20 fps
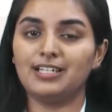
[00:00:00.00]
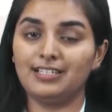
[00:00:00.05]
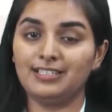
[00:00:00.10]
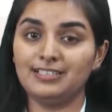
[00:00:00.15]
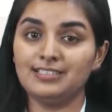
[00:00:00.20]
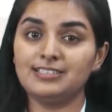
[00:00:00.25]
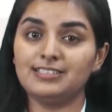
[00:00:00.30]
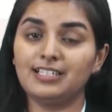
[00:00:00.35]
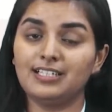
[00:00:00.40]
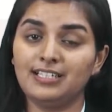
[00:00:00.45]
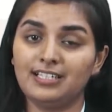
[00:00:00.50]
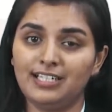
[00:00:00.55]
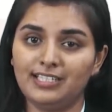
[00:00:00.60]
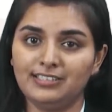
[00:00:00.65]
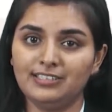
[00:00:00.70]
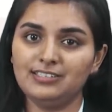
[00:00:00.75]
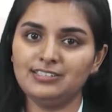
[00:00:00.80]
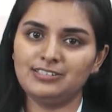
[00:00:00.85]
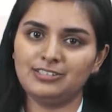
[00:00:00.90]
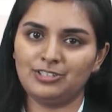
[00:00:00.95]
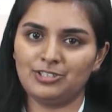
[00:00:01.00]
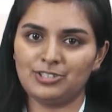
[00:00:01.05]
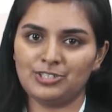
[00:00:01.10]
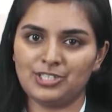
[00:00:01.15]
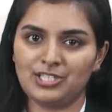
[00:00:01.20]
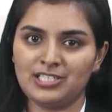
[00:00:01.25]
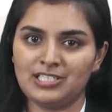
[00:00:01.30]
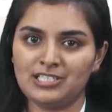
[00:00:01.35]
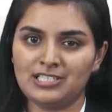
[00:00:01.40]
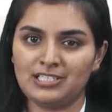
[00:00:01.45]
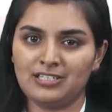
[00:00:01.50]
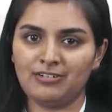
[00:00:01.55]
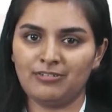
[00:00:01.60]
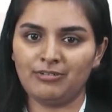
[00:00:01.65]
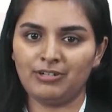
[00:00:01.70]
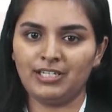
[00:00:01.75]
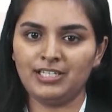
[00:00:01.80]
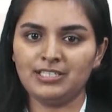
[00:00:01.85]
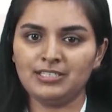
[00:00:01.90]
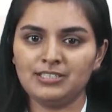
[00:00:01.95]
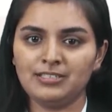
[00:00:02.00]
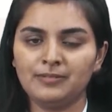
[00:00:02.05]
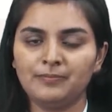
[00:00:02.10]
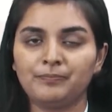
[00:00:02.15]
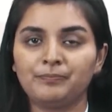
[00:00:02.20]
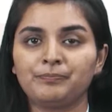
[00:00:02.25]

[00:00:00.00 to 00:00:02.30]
Is another search engine, right?